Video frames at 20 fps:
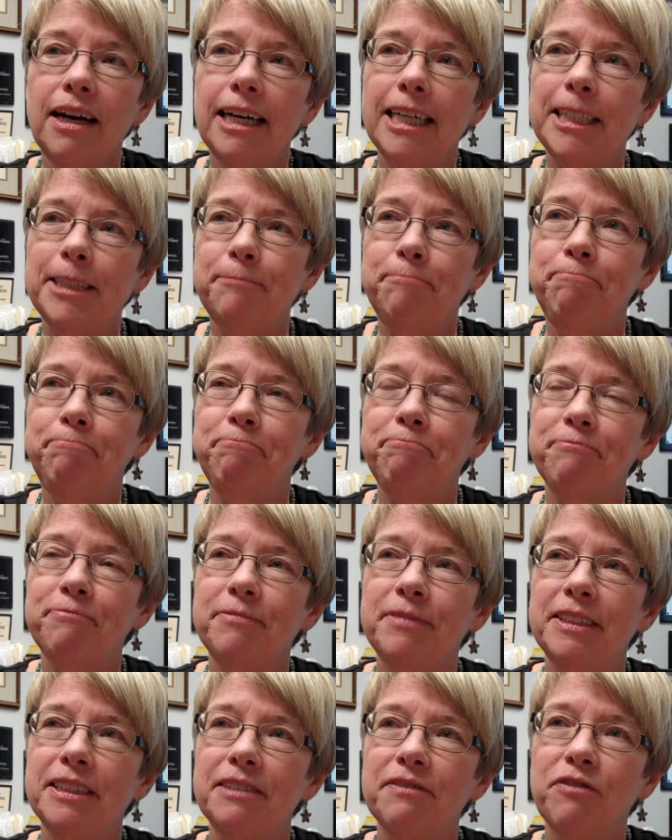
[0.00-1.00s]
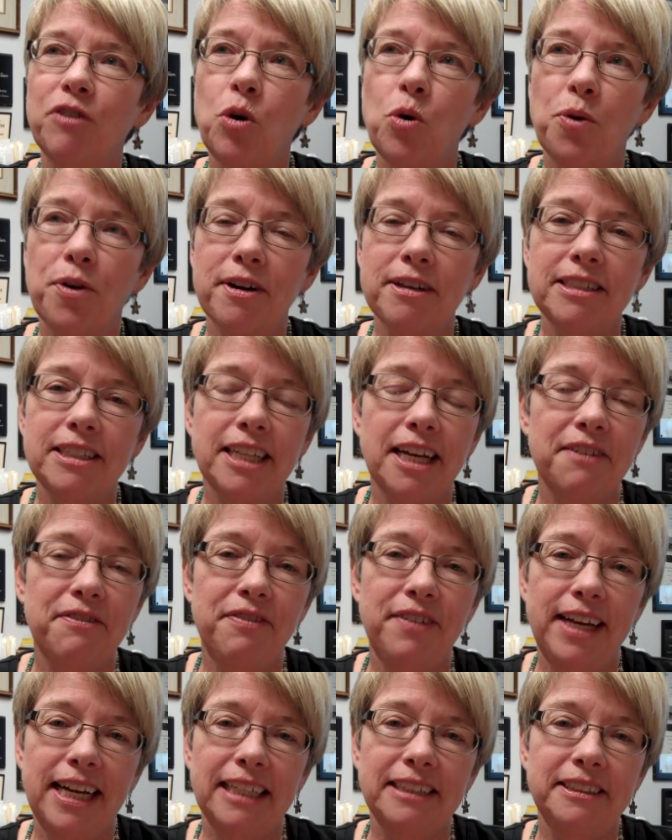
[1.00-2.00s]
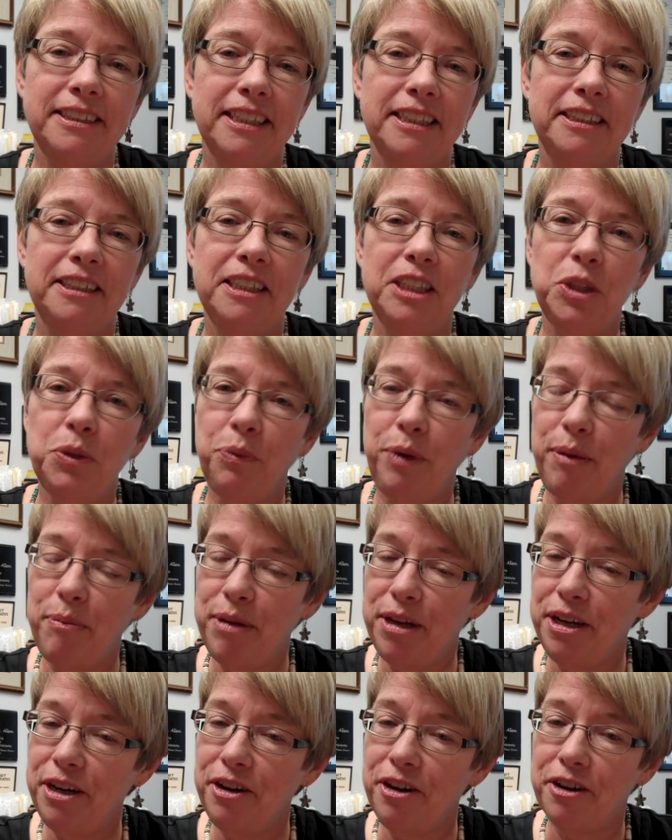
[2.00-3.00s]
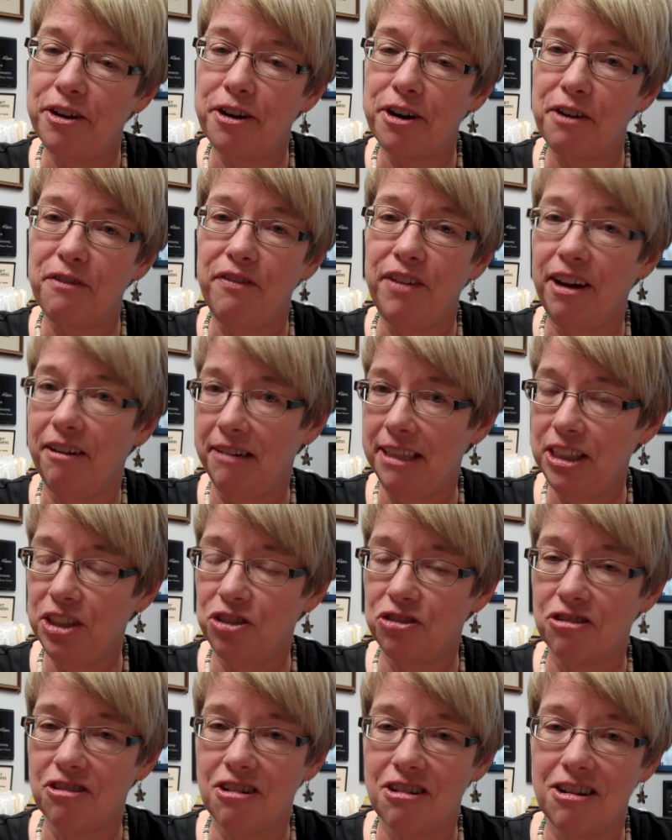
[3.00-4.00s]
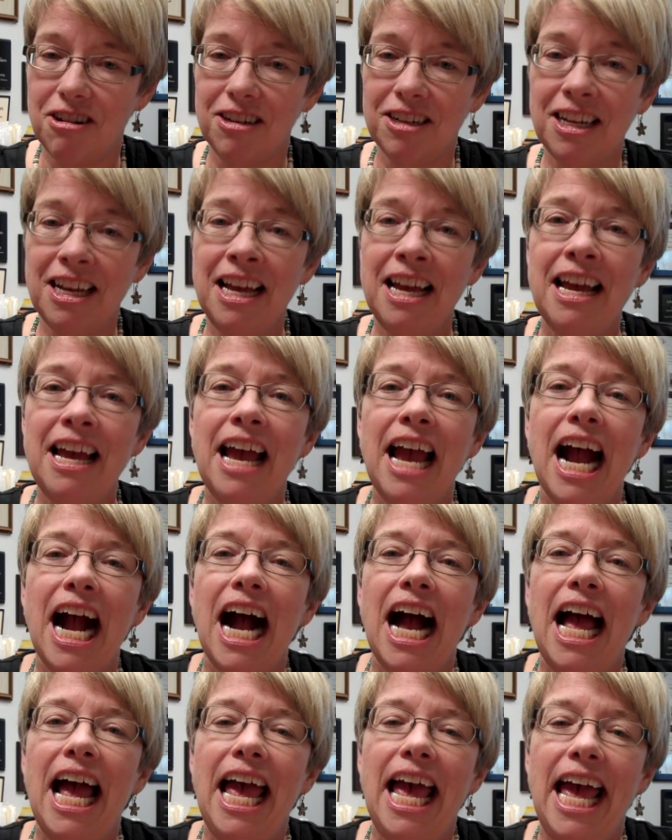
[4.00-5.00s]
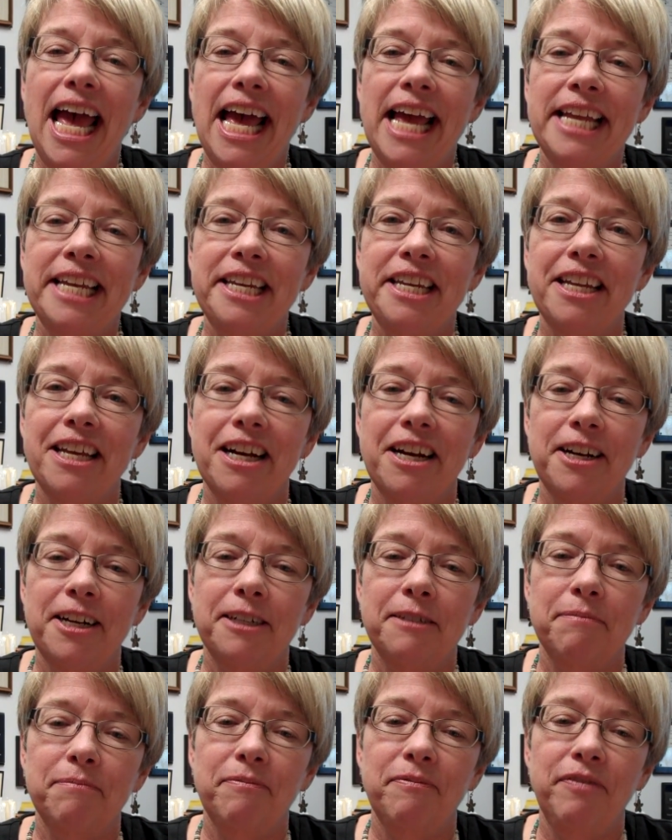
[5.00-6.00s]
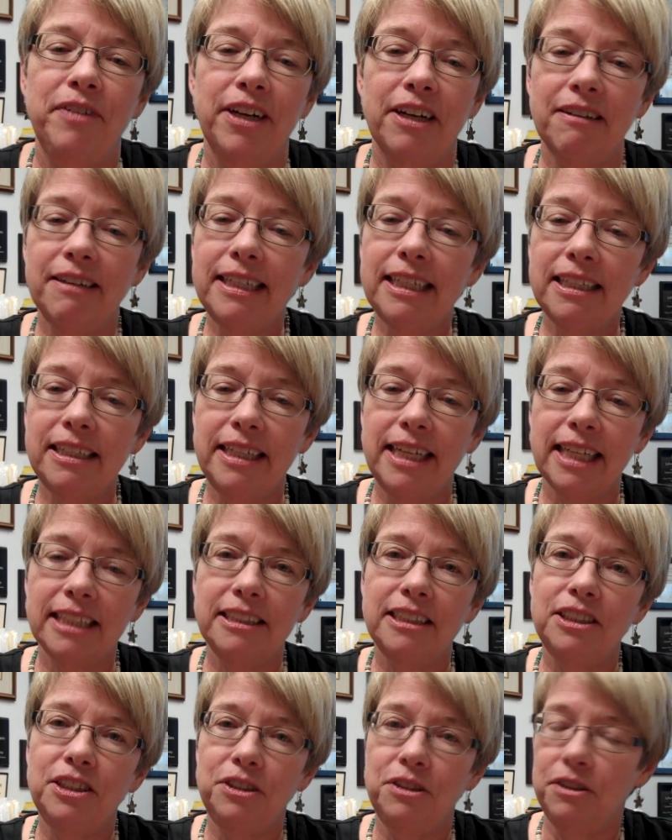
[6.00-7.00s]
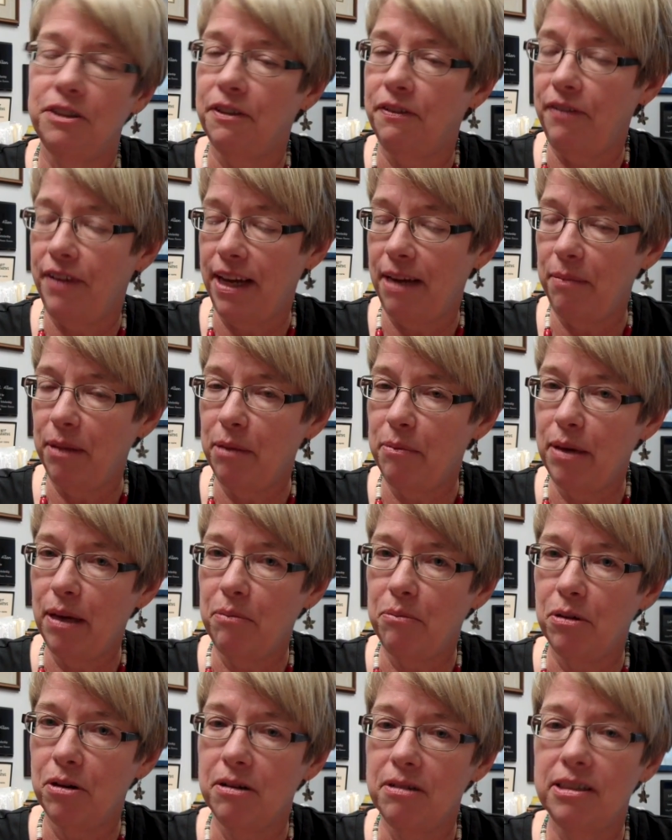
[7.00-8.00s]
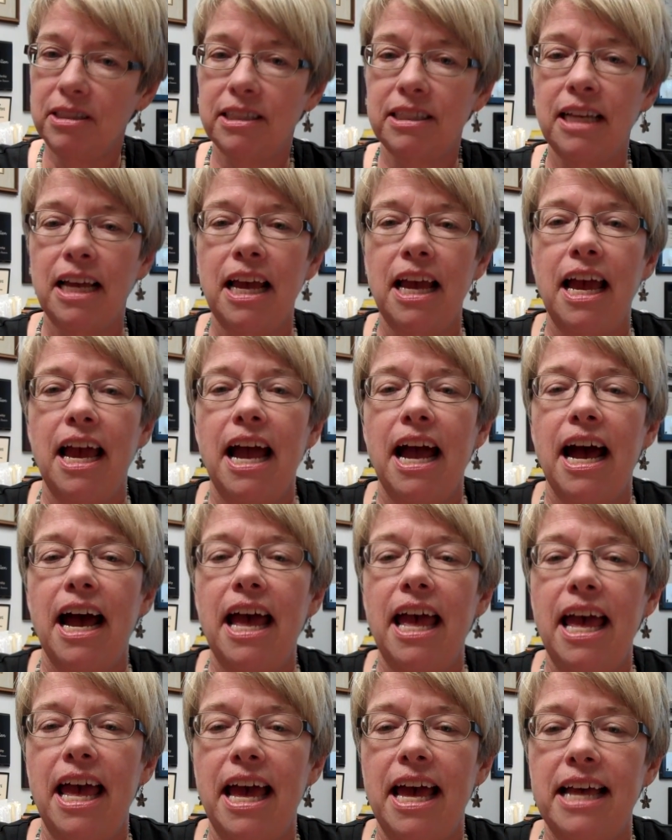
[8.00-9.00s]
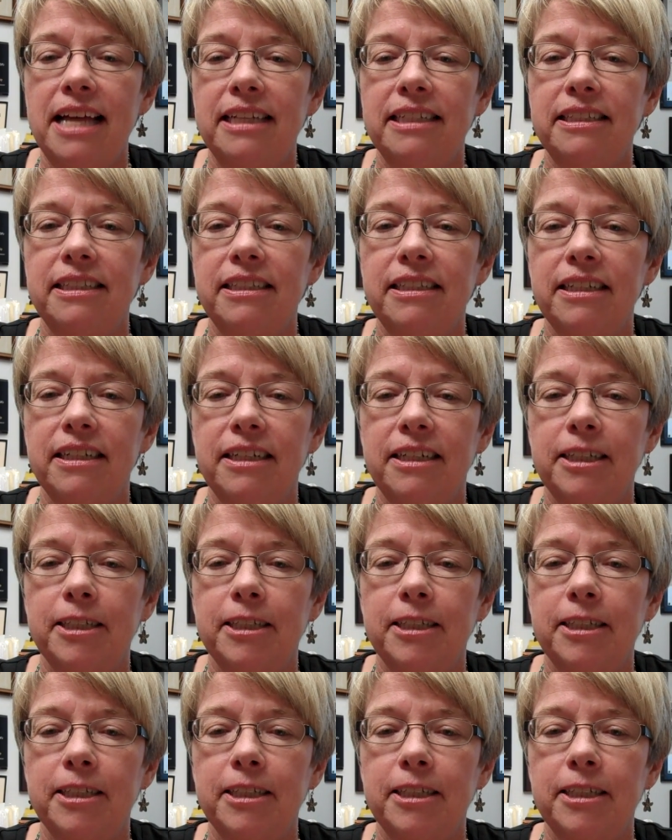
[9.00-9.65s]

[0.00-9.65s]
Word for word: Of course, I found that these women are very strong and very connected to their family members, and